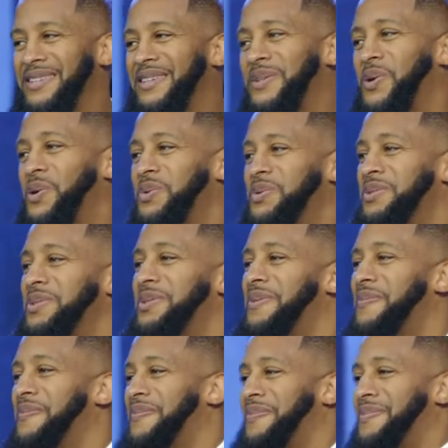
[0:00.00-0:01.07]
You know,
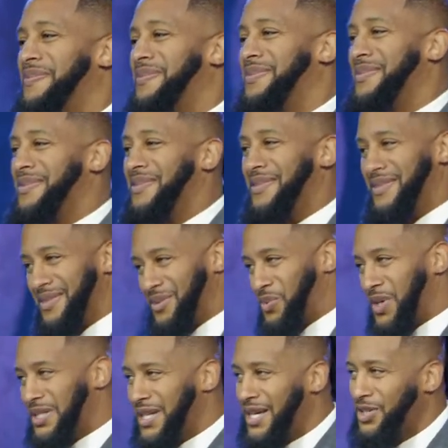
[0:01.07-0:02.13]

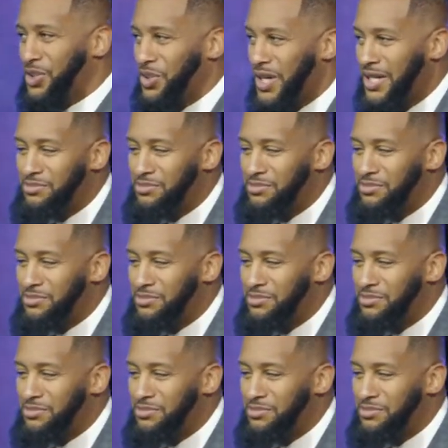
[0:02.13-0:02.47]
wasn't that you